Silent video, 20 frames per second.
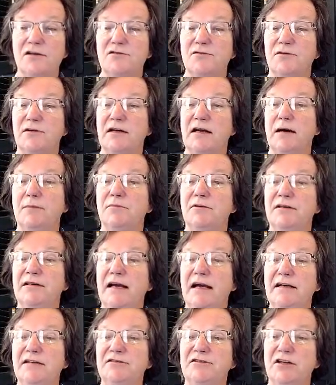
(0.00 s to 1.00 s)
with a couple of
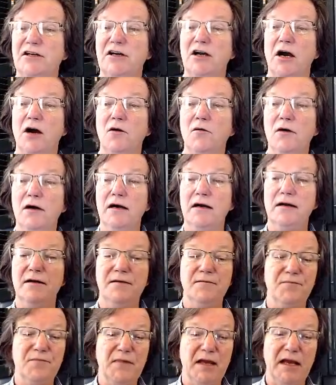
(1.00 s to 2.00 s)
days to go.
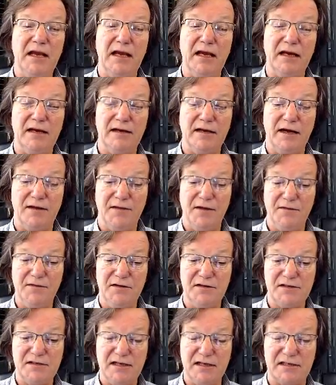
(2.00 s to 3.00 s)
And uh, then
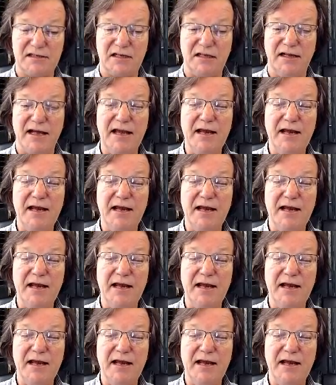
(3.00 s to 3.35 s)
there's this clay